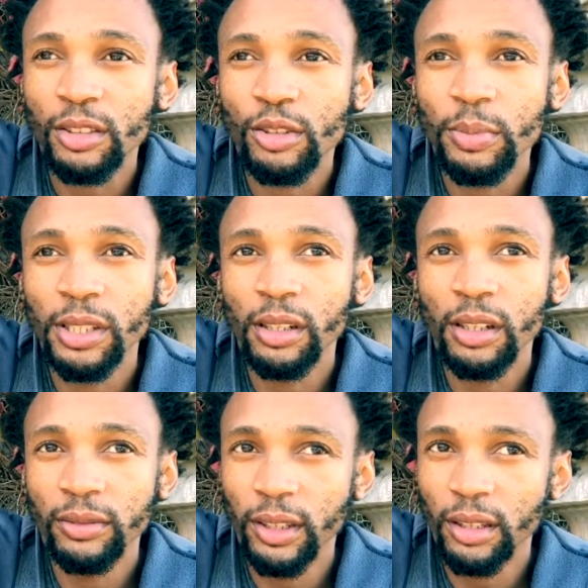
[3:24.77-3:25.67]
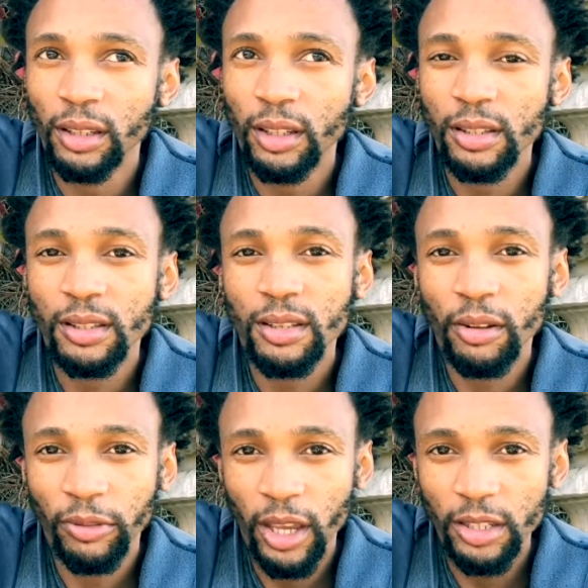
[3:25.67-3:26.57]
to be living in
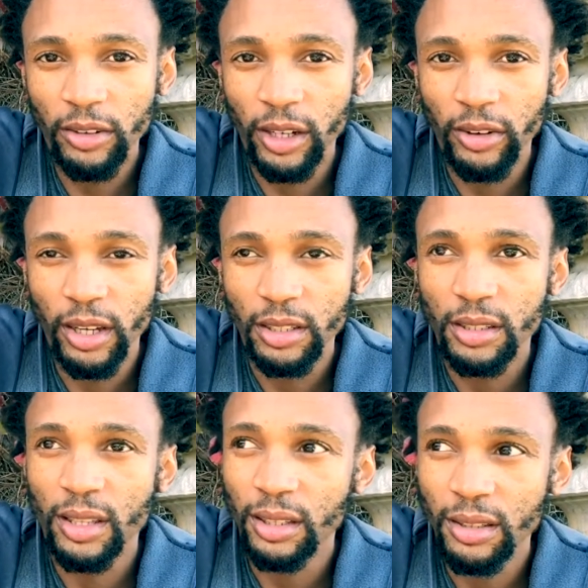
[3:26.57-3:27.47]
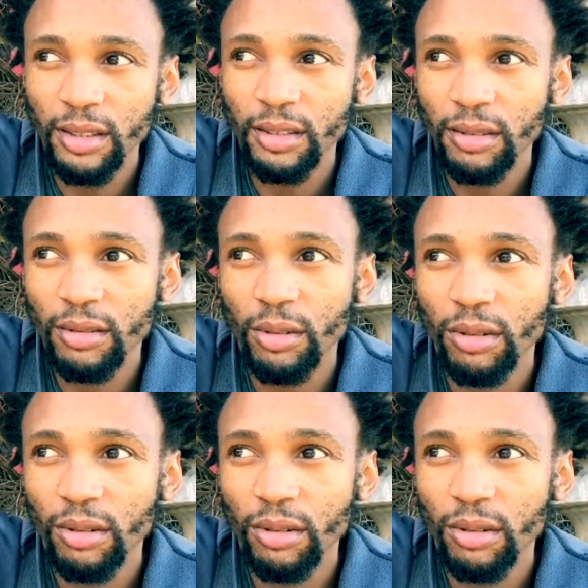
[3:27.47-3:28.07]
self-catering res. It's